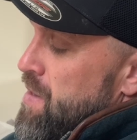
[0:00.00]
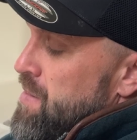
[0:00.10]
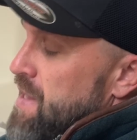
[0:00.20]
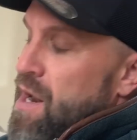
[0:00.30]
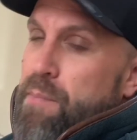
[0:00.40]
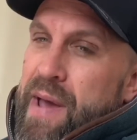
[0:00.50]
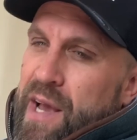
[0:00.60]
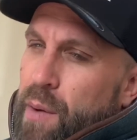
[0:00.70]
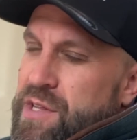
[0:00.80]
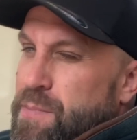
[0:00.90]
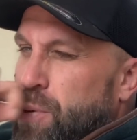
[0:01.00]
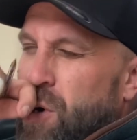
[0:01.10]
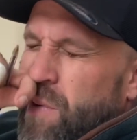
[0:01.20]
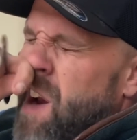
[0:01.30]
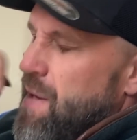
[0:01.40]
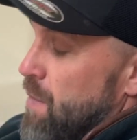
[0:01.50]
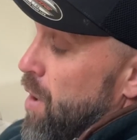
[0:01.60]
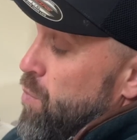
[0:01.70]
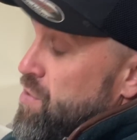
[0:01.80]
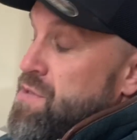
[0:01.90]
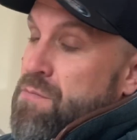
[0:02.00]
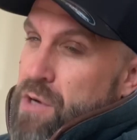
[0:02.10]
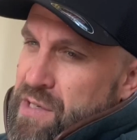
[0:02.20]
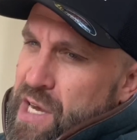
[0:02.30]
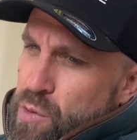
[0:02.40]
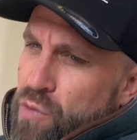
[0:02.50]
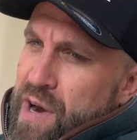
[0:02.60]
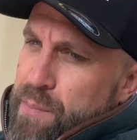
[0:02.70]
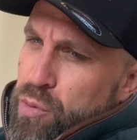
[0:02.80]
Then I may go into pull away. Now I can tell you already,